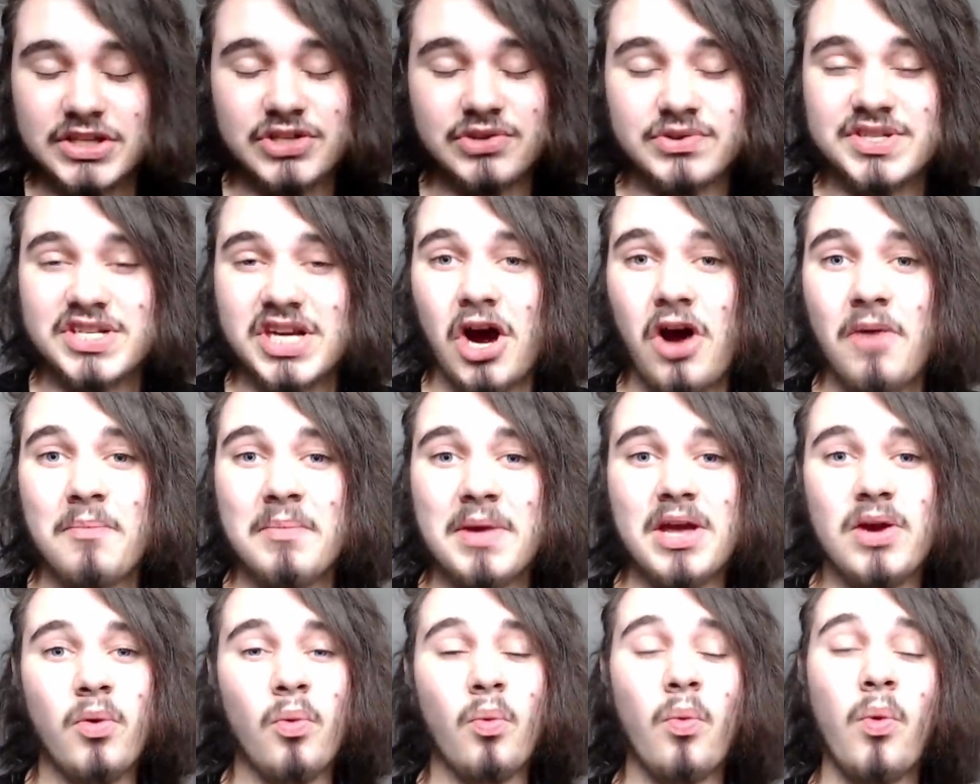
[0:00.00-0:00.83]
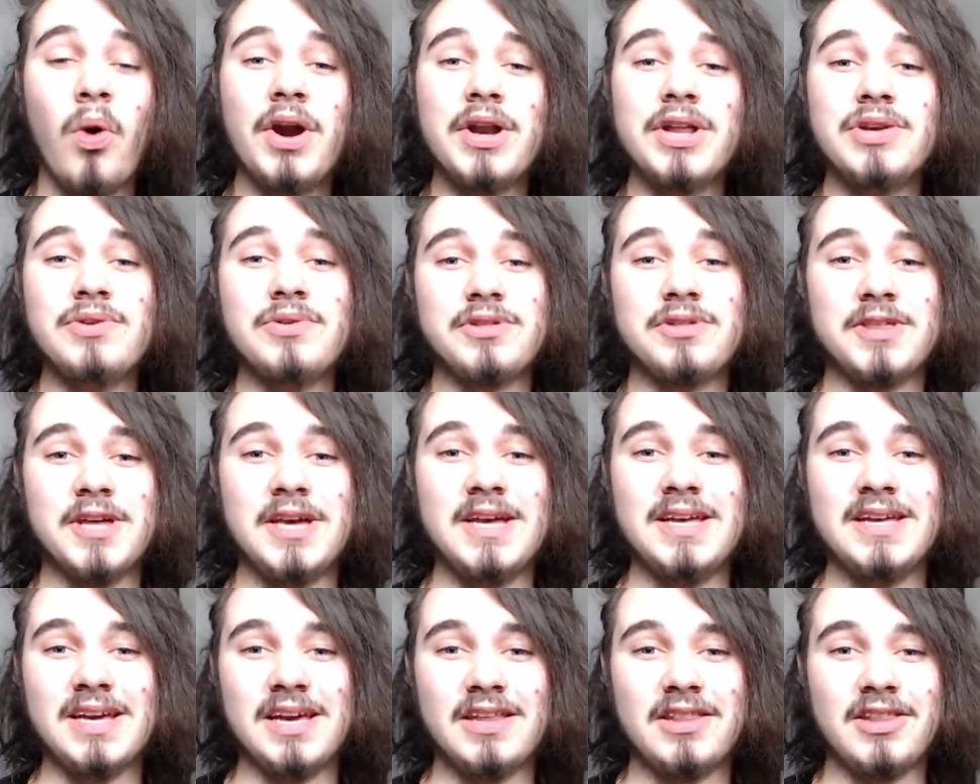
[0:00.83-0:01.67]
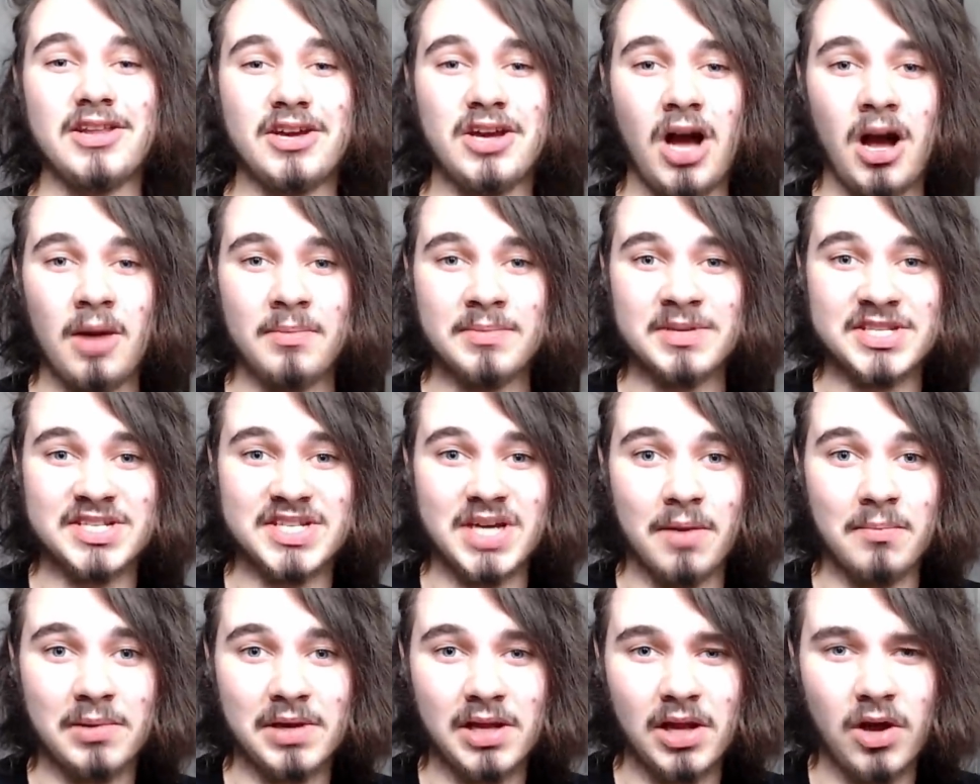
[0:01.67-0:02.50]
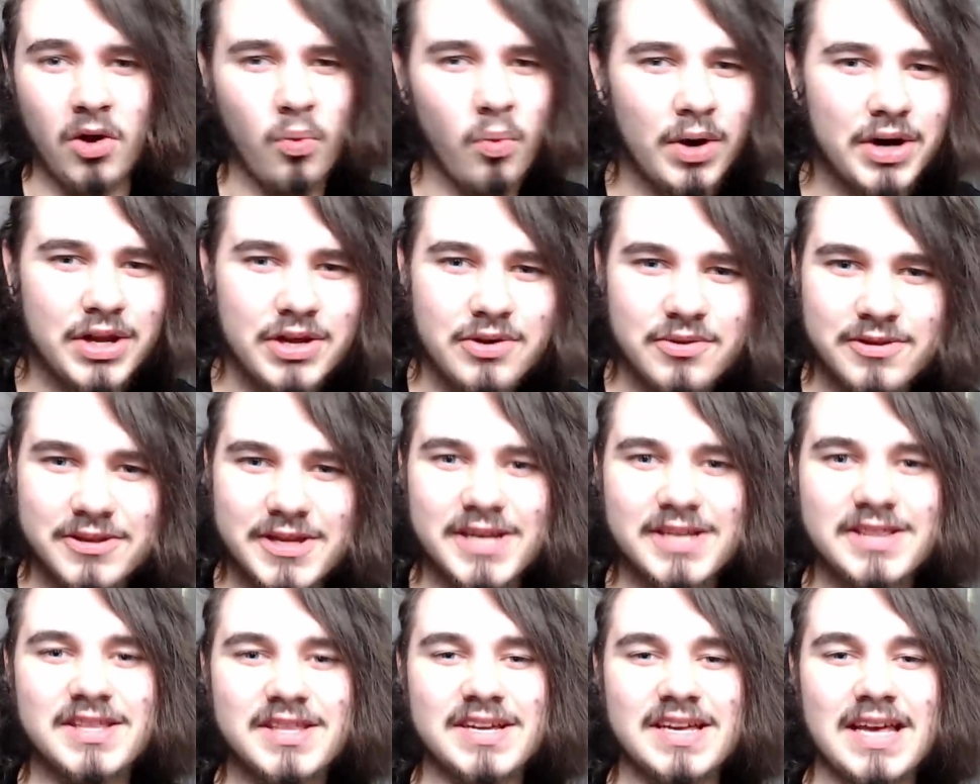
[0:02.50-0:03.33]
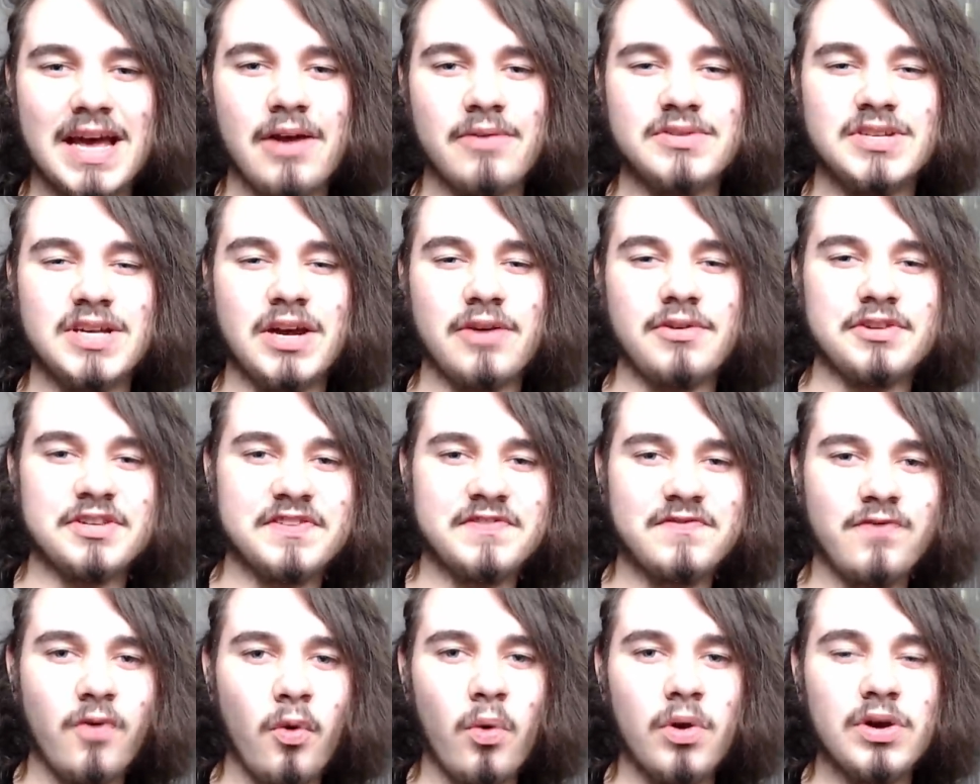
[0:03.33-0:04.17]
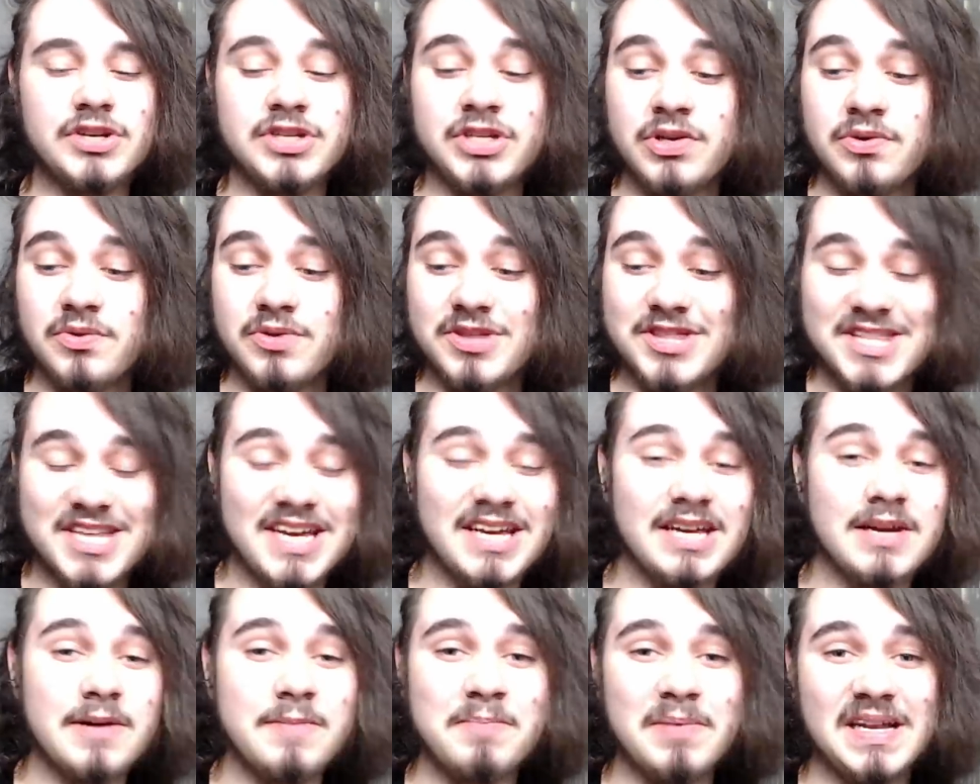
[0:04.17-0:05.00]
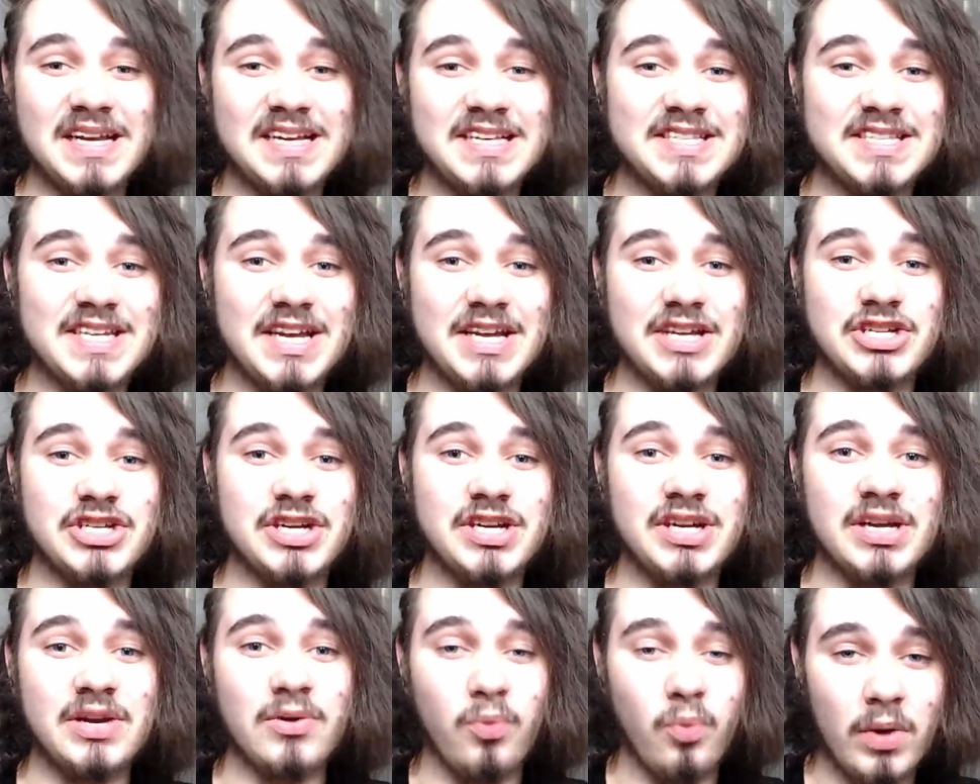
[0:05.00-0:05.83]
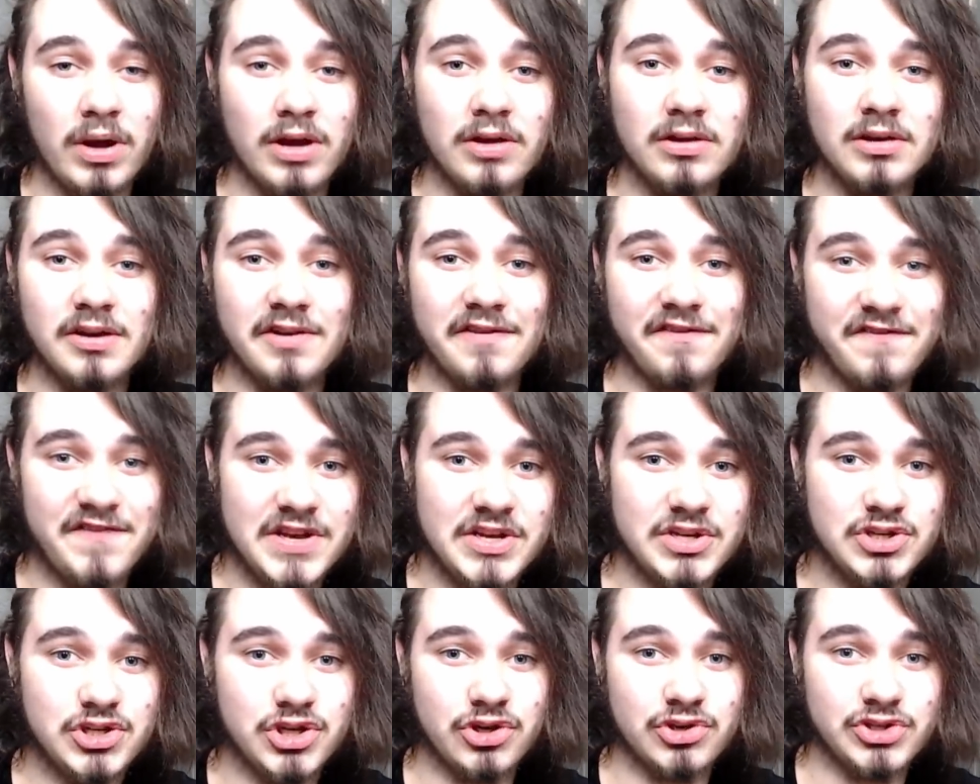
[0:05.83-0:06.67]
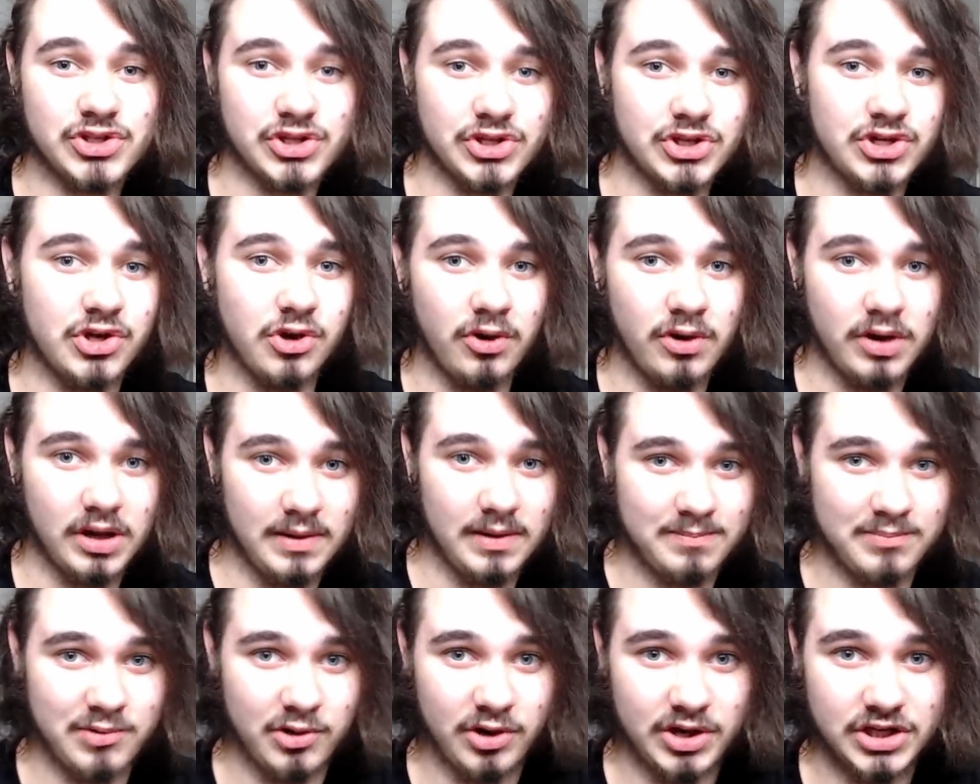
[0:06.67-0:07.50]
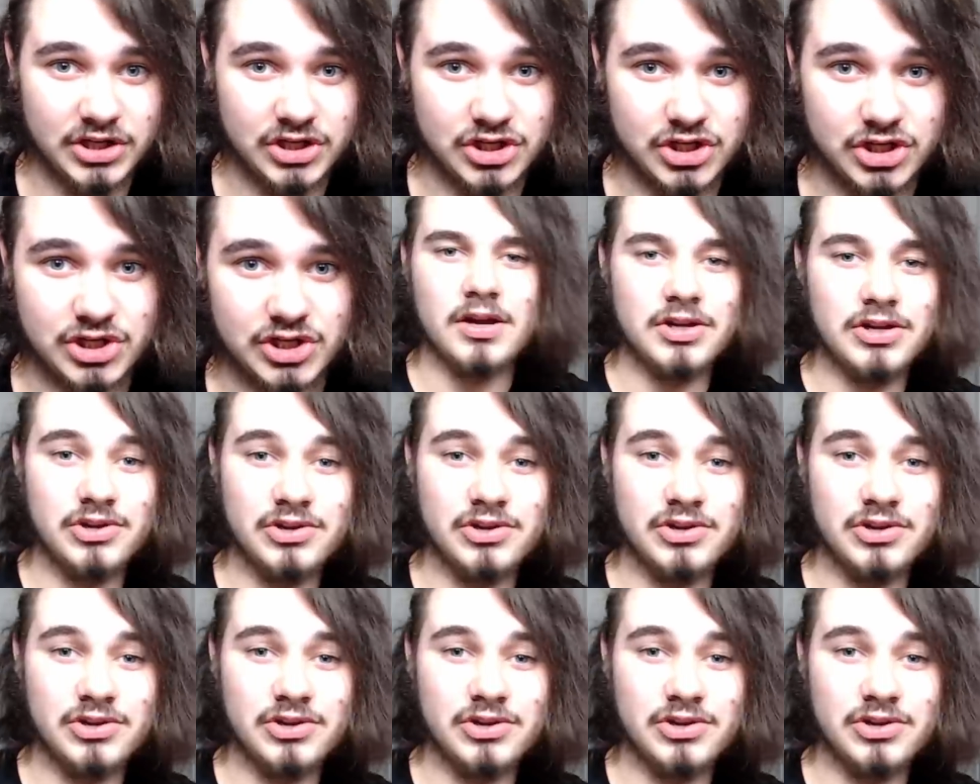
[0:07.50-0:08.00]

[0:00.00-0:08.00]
So tell me, what do you think in the comments down below? What do you think the countdown is for? Do you think PlayStation will feature security breach?